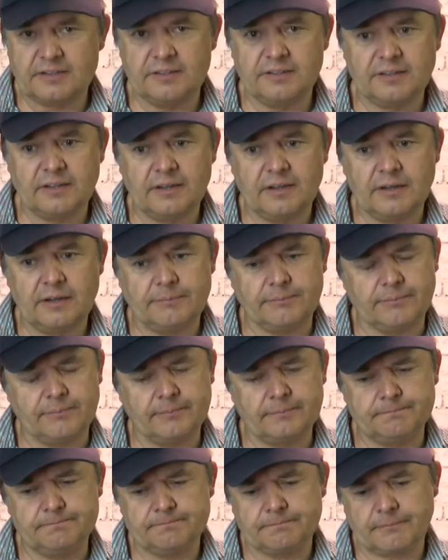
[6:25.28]
is a
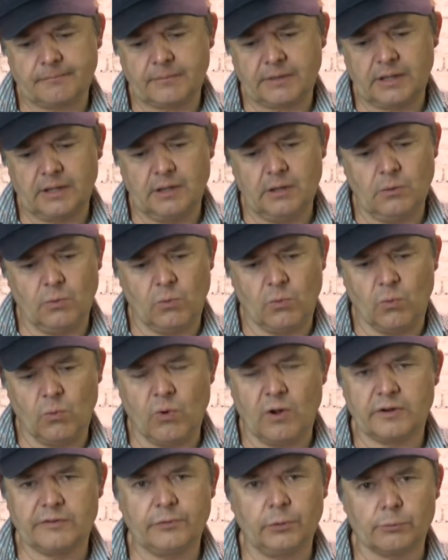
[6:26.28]

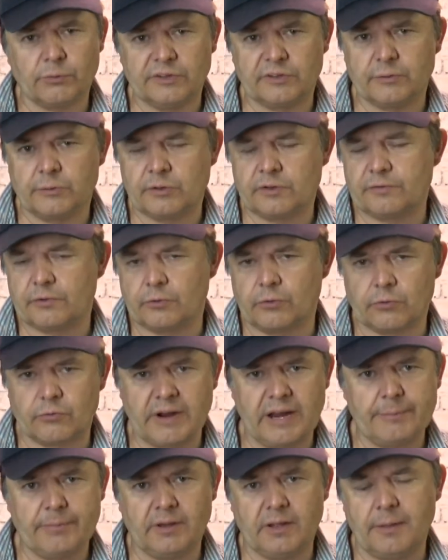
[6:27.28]
wonderful resource for
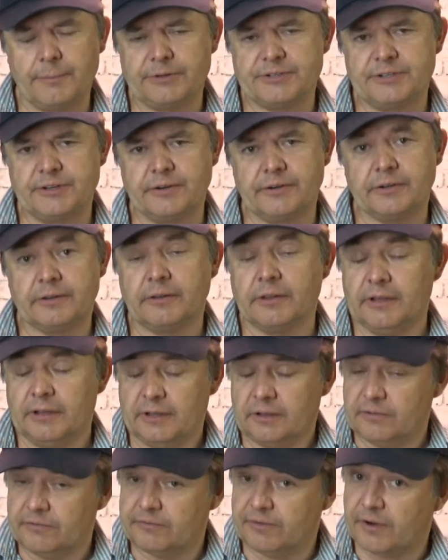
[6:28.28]
great plant material.
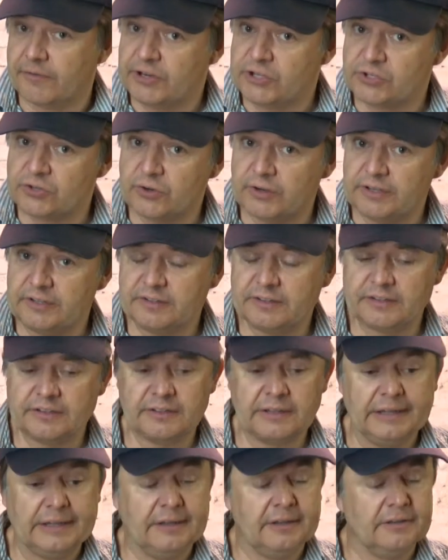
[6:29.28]
Very
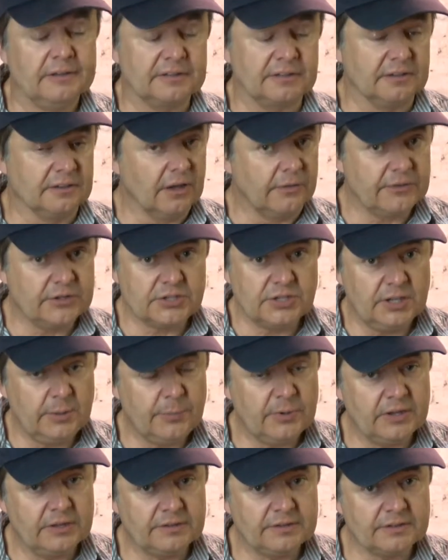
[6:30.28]
choice. It's not the
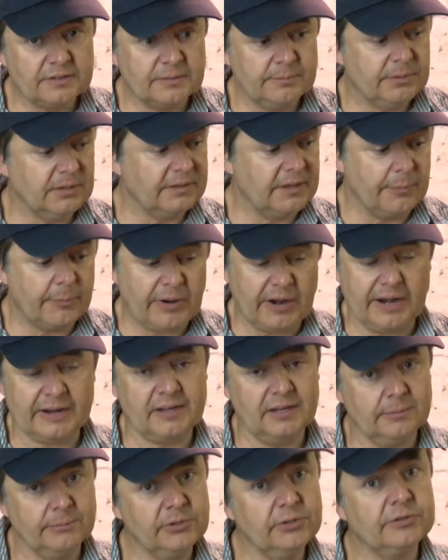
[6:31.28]
cheapest, but they
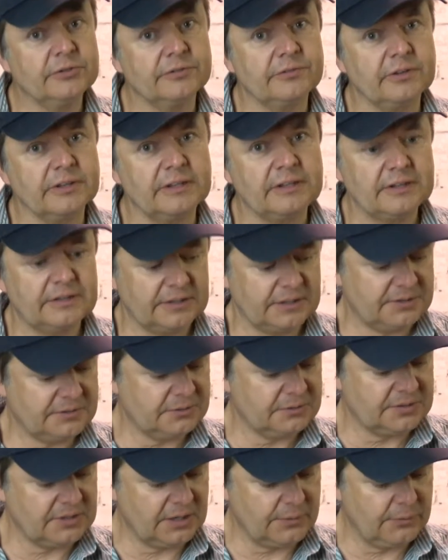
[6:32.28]
pack it beautifully. And I
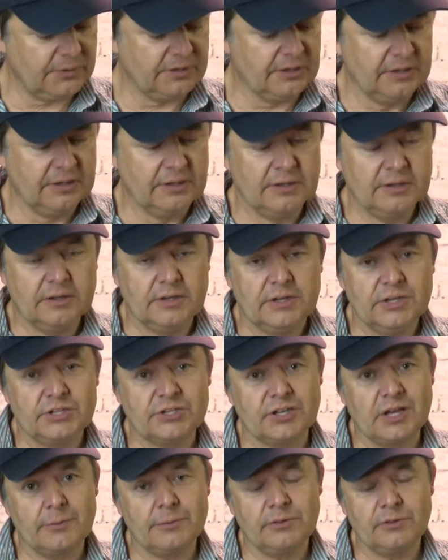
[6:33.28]
thought I would
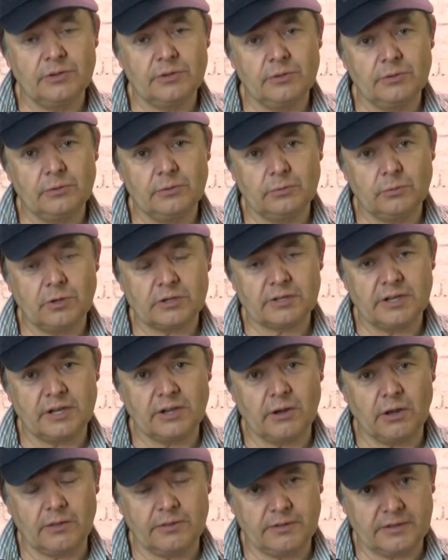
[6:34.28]
share with you what I
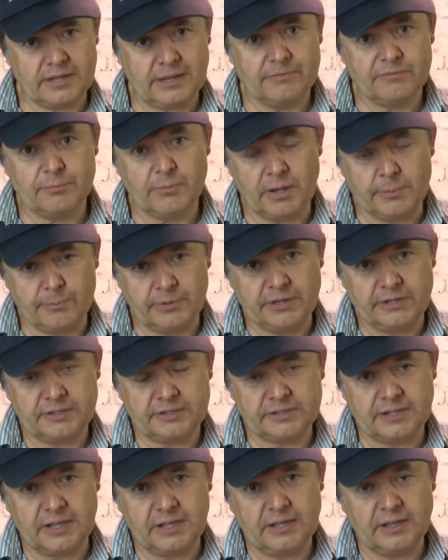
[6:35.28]
got that came for my
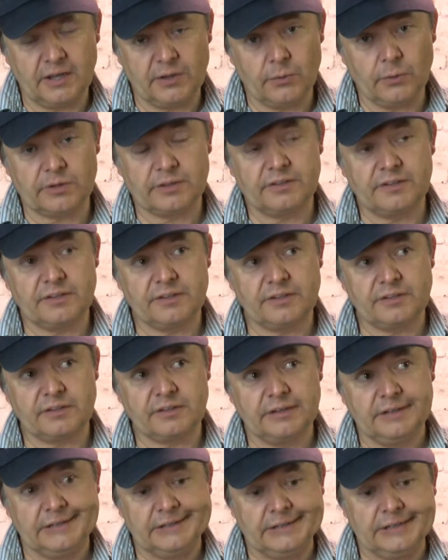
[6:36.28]
birthday. I ordered
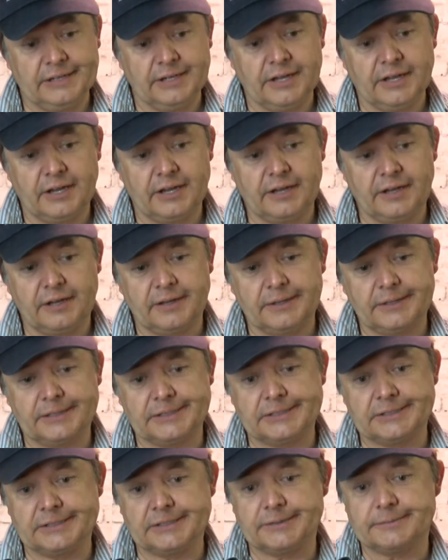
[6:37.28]
this
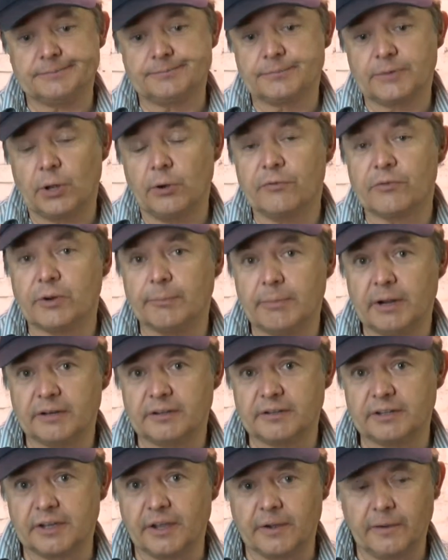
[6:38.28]
over a
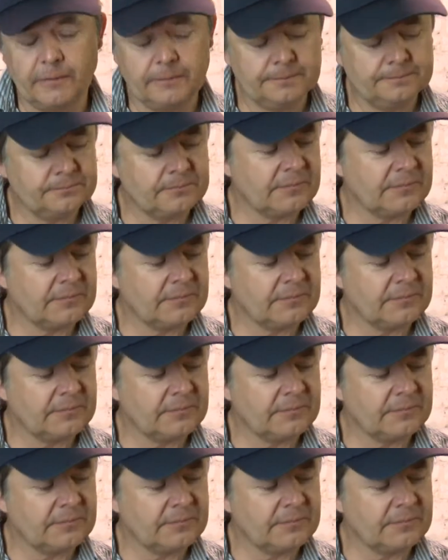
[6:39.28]
month ago.